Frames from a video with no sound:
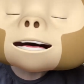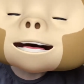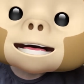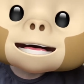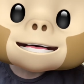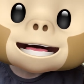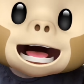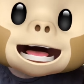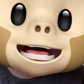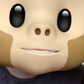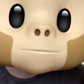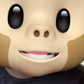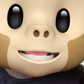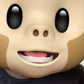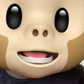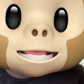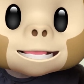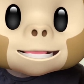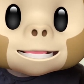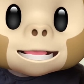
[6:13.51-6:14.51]
okay, last but
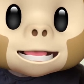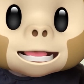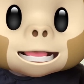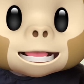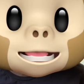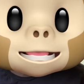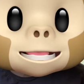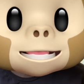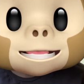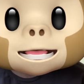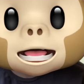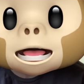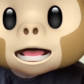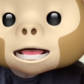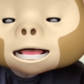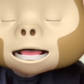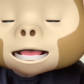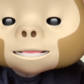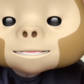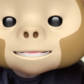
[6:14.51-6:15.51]
not least,
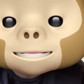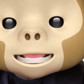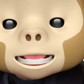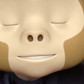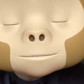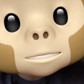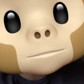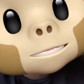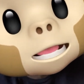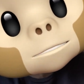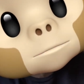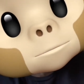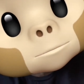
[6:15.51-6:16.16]
uh, this is from the